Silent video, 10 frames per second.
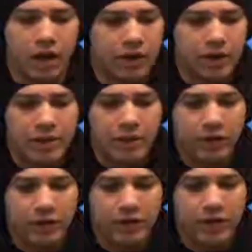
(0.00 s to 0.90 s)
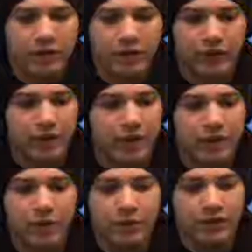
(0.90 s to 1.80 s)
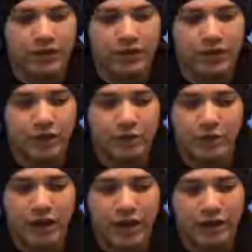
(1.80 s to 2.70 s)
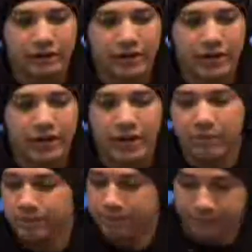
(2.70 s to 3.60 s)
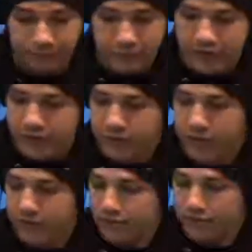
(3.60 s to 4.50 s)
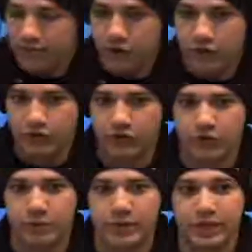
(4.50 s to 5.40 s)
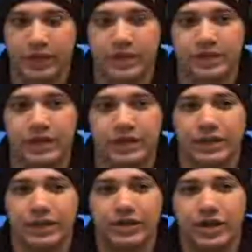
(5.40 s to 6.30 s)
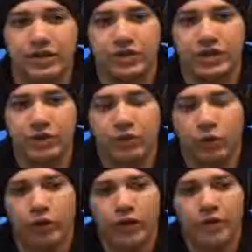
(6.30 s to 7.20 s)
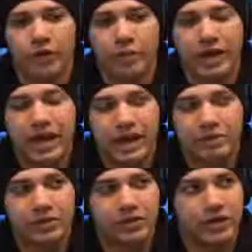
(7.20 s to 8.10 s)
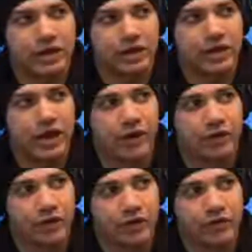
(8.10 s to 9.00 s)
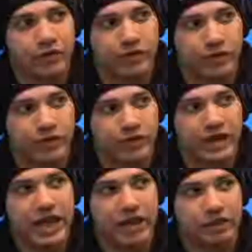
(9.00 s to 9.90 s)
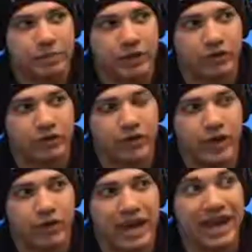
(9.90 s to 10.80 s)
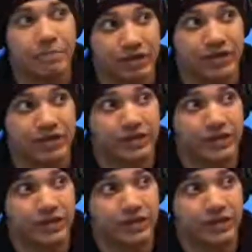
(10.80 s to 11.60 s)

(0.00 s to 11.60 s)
All right, All uh, right. Uh, thank you for the call. I, I, wish that you could hear me. You got it, Glenn. Uh, again, having some phone issues, but uh, he's saying that they changed the wording from camps in the uh, first version, the House bill, to now campuses.